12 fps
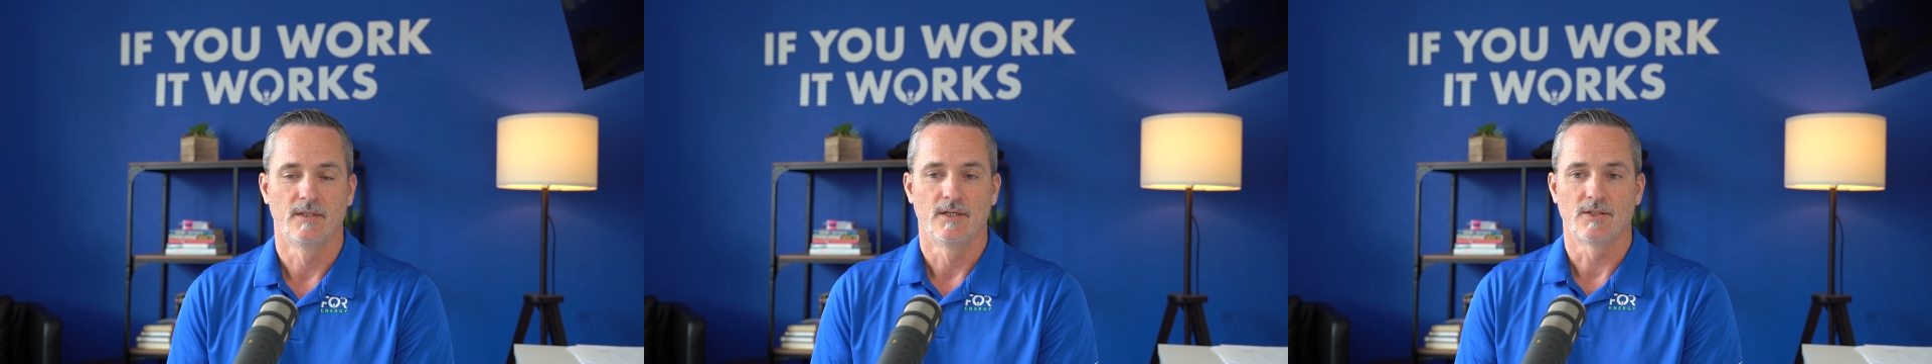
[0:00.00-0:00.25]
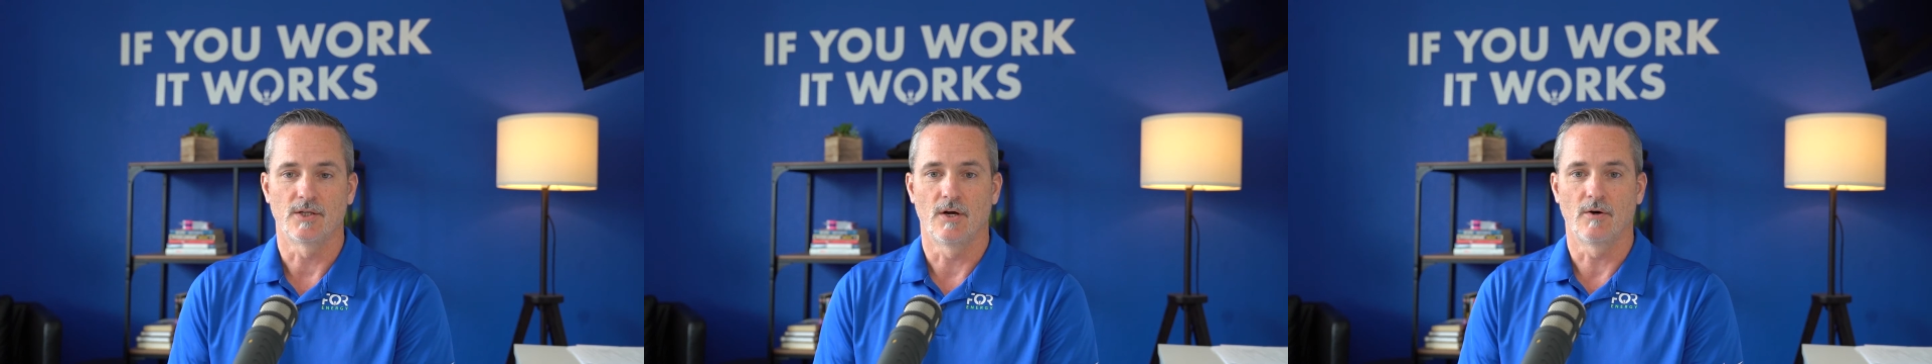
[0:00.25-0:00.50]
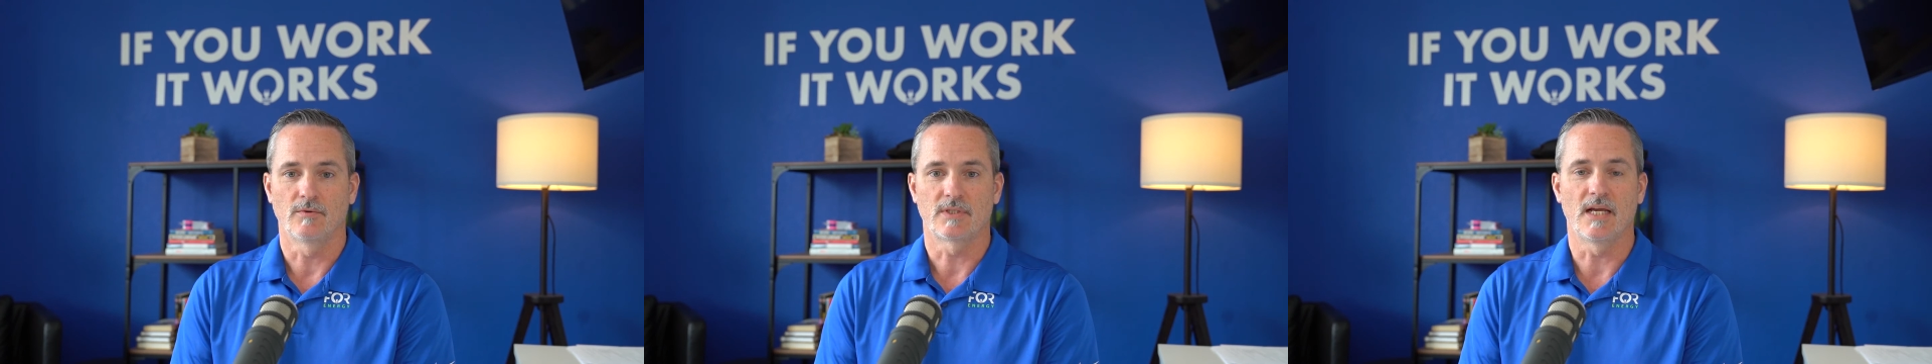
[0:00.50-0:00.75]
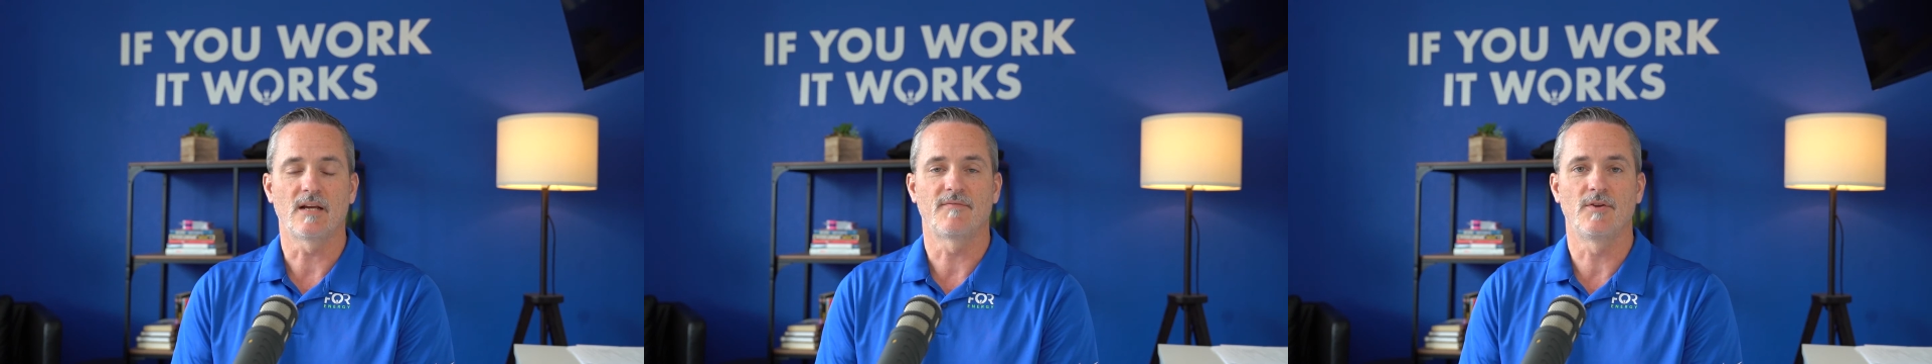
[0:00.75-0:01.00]
So
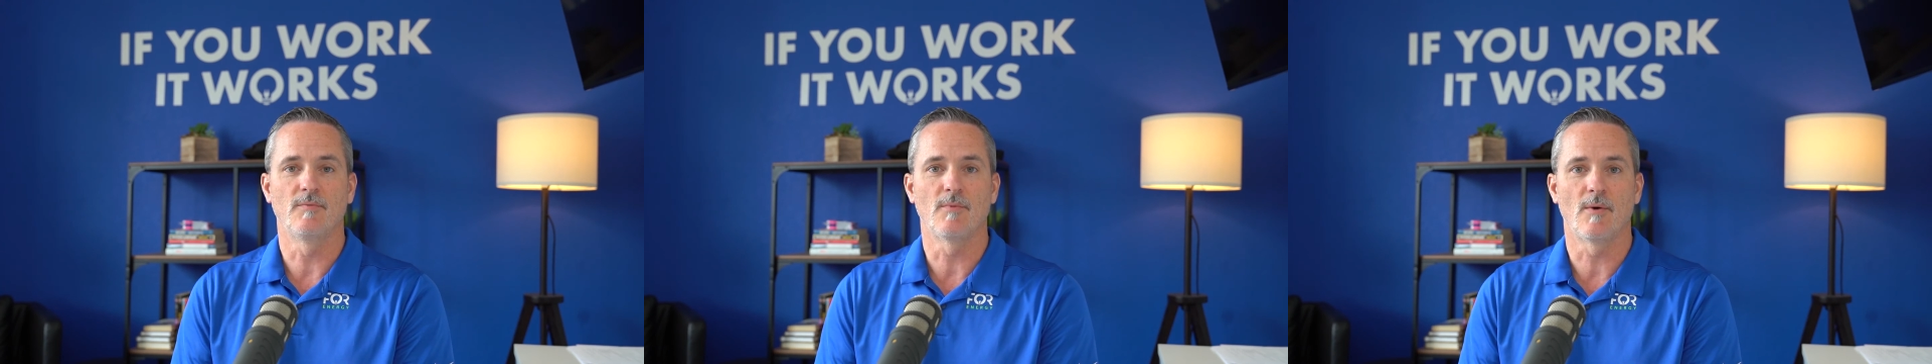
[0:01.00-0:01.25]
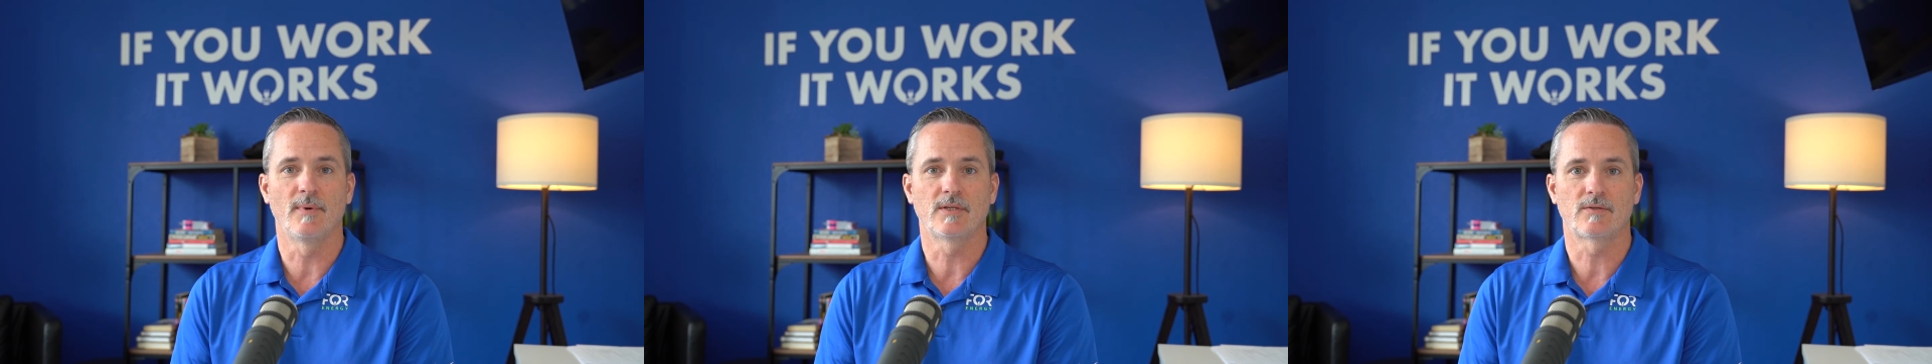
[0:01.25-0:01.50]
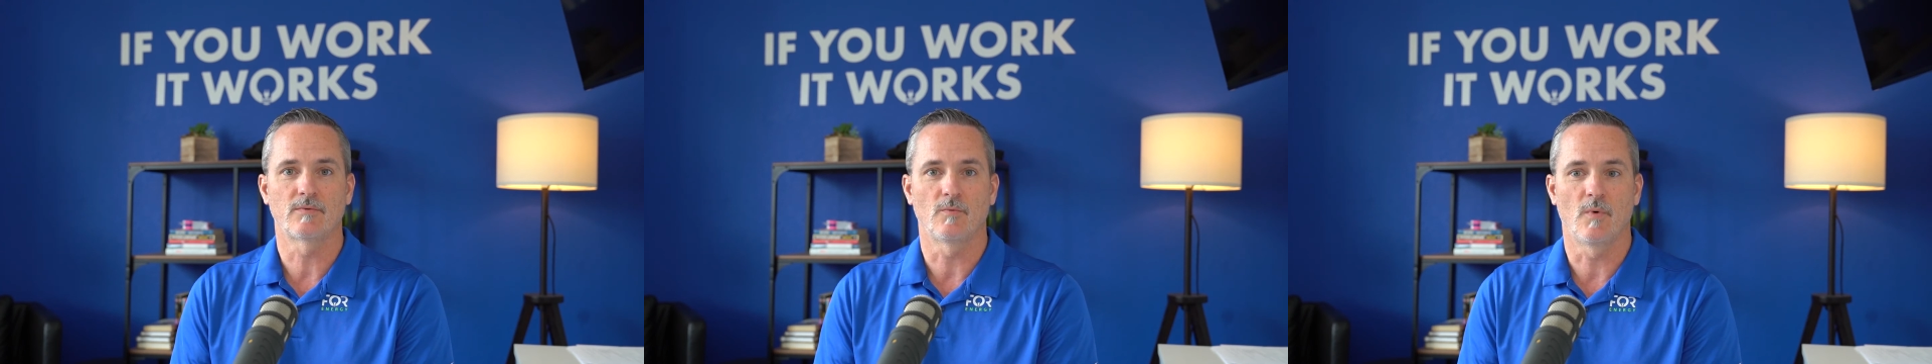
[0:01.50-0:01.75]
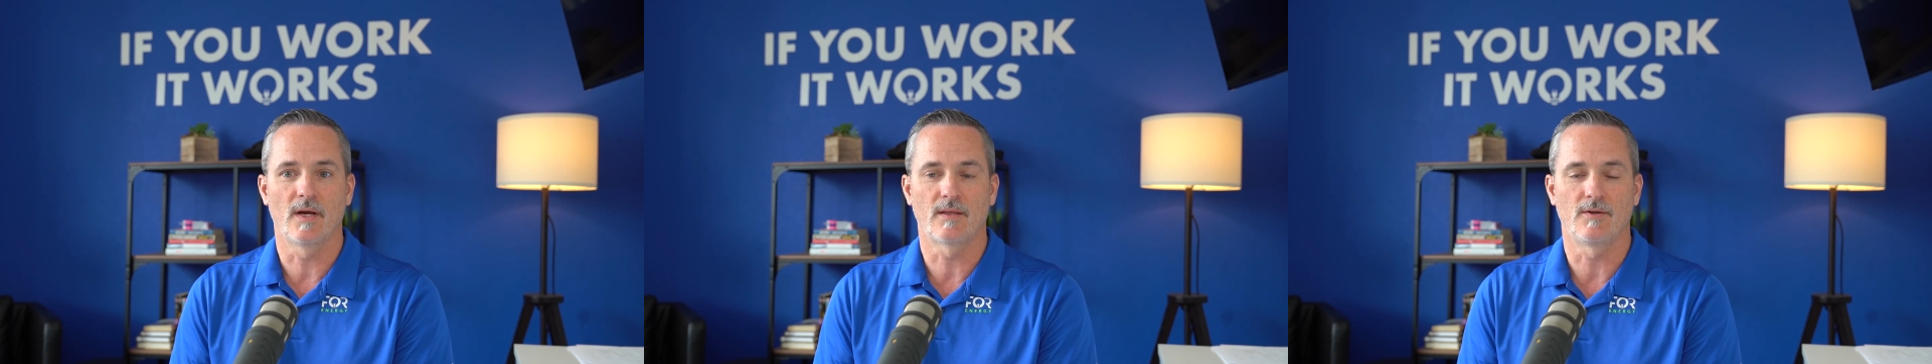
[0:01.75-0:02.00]
take a few moments
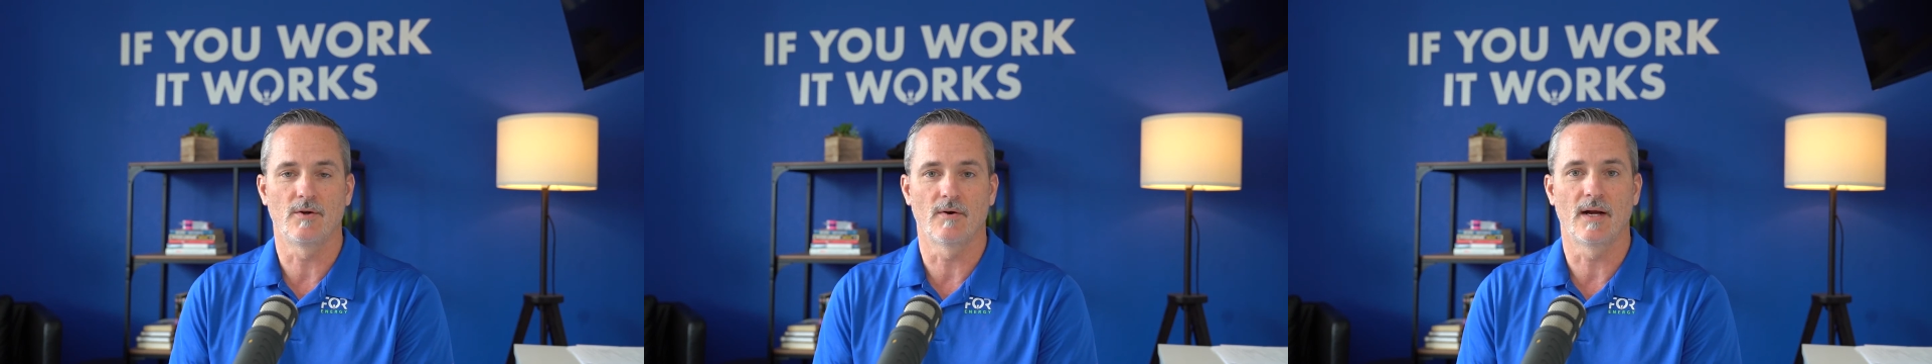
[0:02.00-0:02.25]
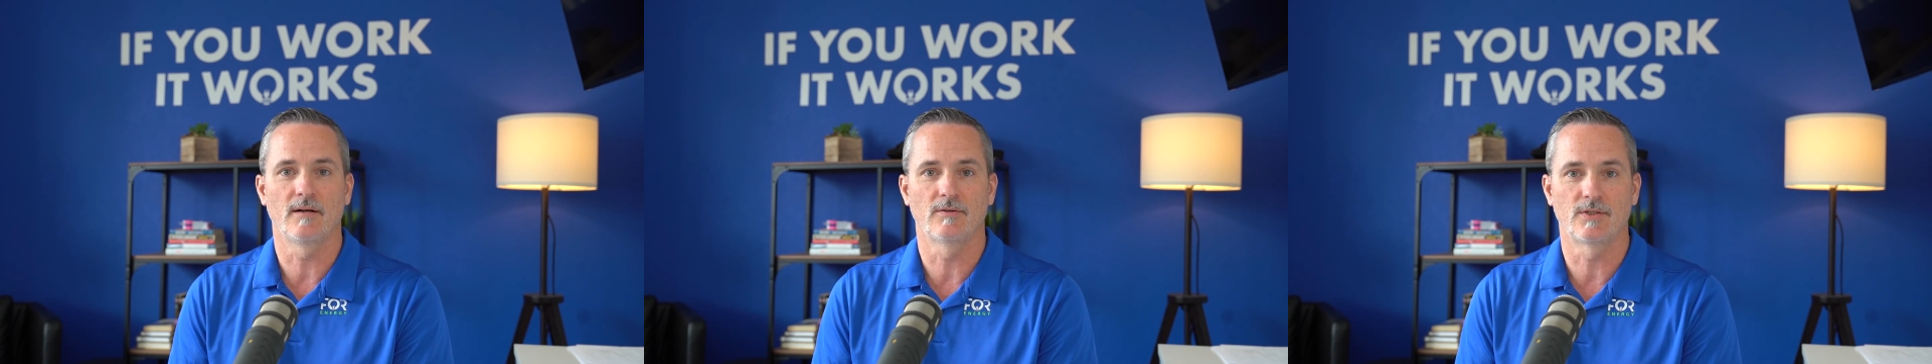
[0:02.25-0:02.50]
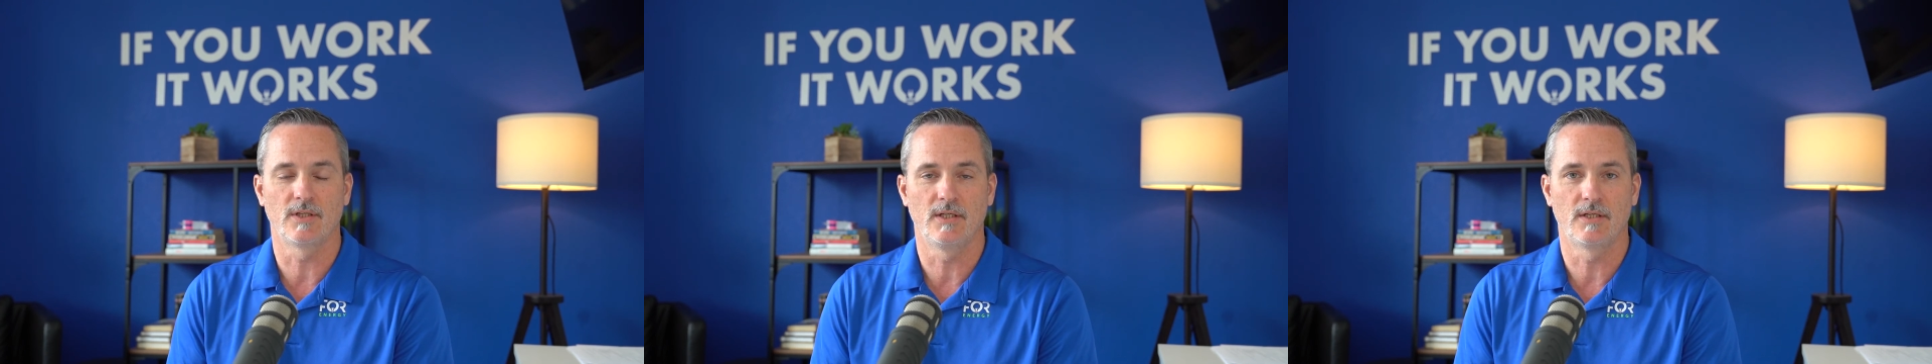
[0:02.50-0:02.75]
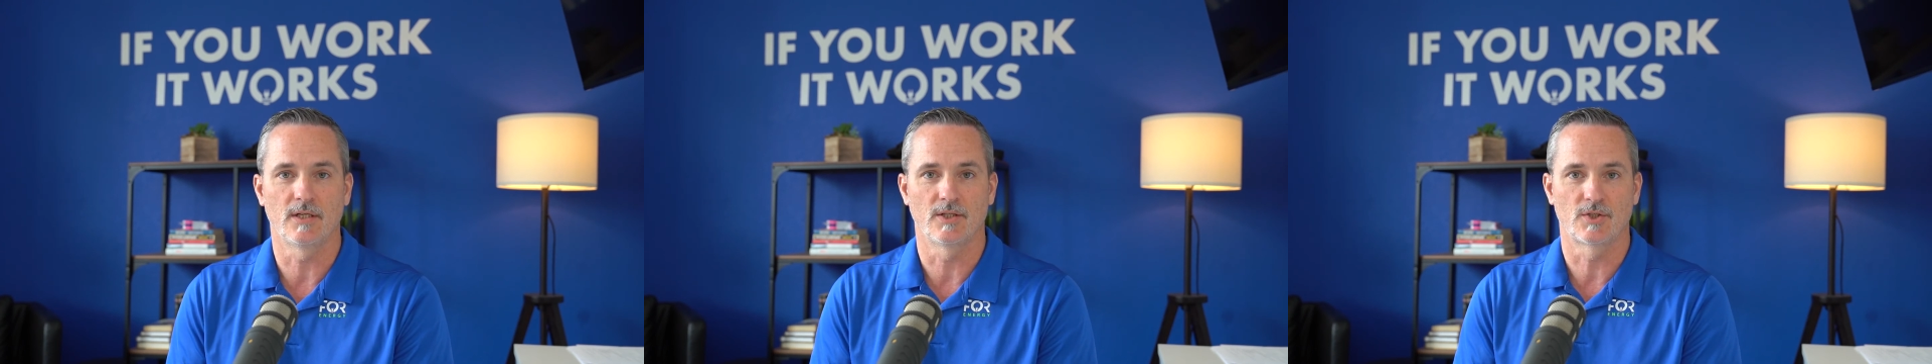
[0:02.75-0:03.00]
with your energy
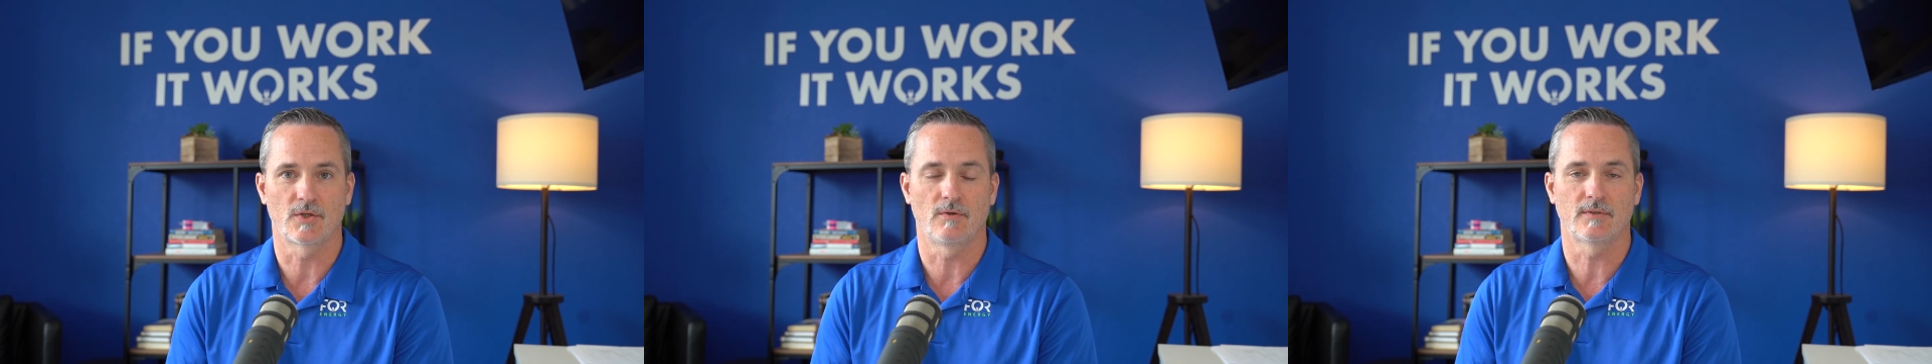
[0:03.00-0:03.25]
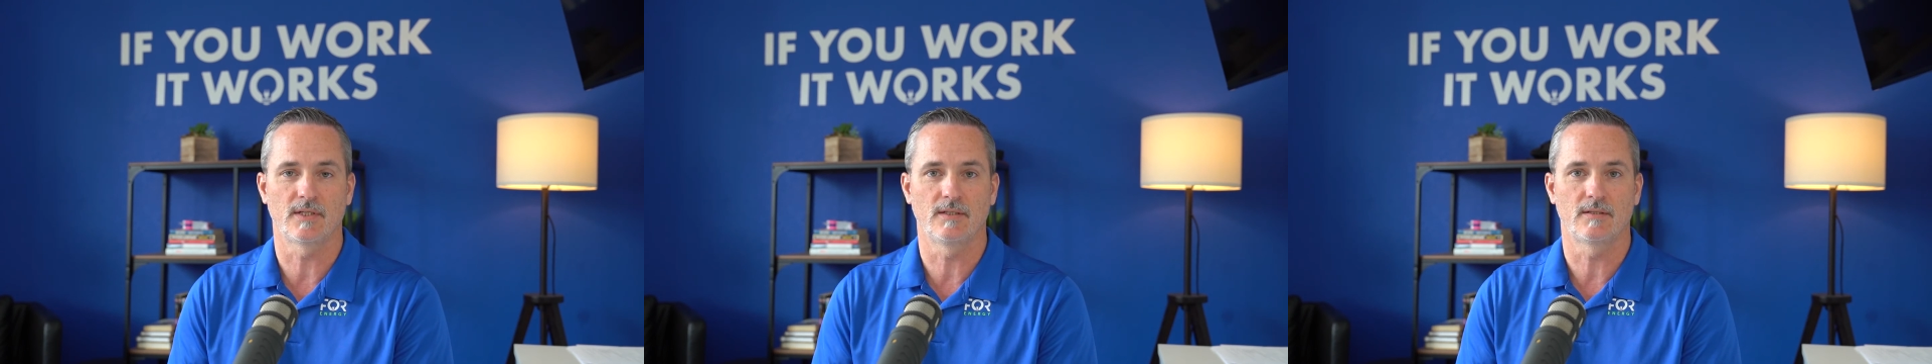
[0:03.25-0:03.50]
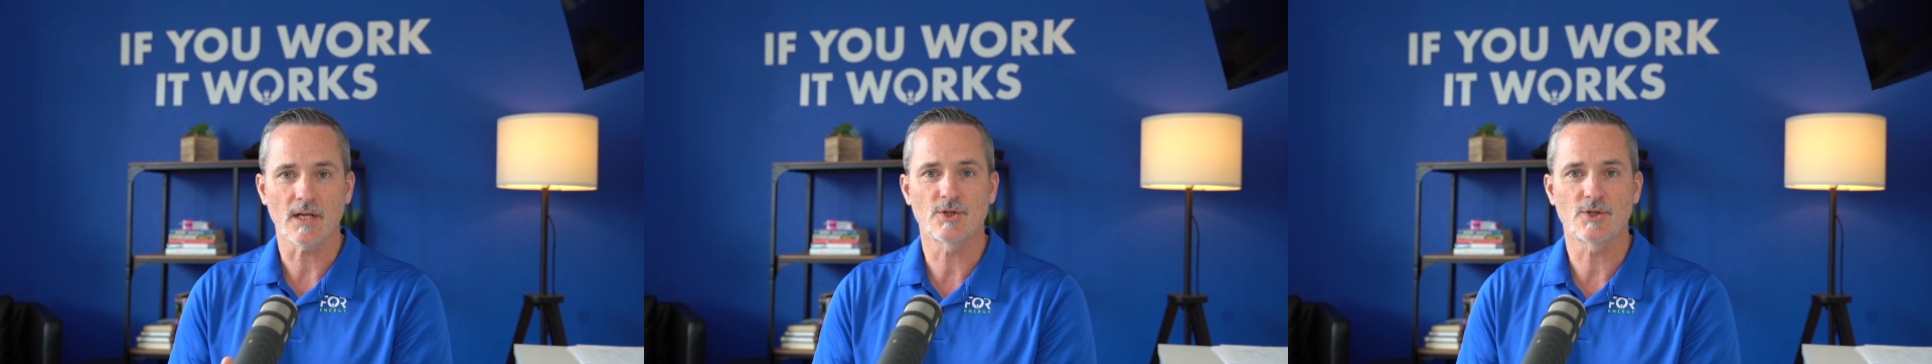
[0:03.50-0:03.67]
consultant.